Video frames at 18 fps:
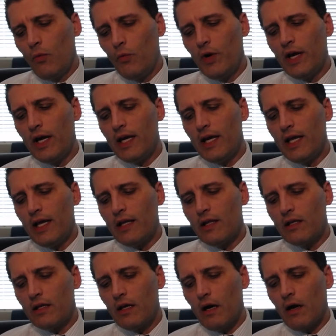we're going to
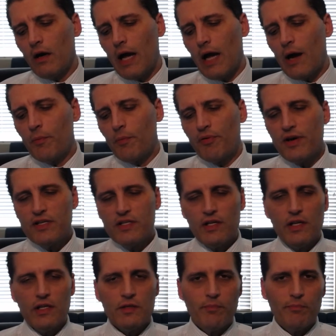get uh, our
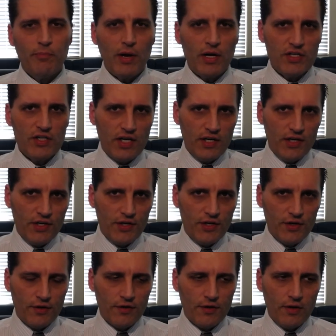president's budget
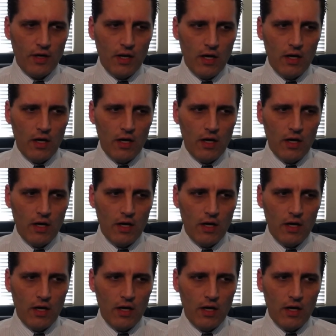here.